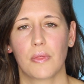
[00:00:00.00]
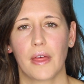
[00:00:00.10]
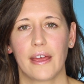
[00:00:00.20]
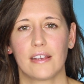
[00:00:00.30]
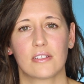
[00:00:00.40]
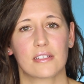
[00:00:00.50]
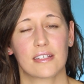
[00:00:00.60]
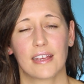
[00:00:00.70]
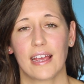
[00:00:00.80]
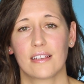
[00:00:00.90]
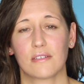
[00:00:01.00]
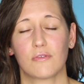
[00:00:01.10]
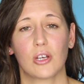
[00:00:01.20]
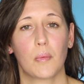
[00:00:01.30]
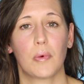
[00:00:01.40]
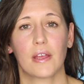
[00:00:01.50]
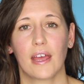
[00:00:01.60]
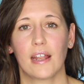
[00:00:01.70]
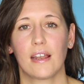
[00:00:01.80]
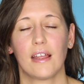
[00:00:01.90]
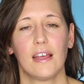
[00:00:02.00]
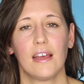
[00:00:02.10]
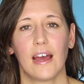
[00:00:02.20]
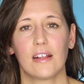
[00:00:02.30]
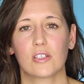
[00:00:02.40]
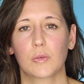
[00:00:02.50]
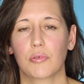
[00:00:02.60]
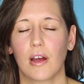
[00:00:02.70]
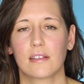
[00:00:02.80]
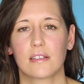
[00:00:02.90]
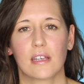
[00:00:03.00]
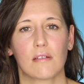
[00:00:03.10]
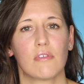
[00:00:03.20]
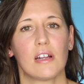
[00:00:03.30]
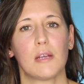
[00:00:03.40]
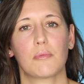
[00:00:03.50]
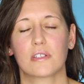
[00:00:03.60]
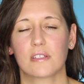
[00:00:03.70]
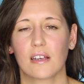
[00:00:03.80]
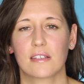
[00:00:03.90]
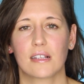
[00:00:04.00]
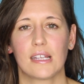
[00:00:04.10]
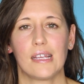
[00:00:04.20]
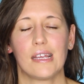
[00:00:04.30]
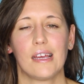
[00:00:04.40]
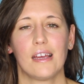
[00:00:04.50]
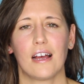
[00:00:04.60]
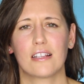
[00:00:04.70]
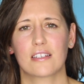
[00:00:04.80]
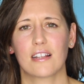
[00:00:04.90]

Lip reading: with that is just a case of jumping in and just practicing really precisely and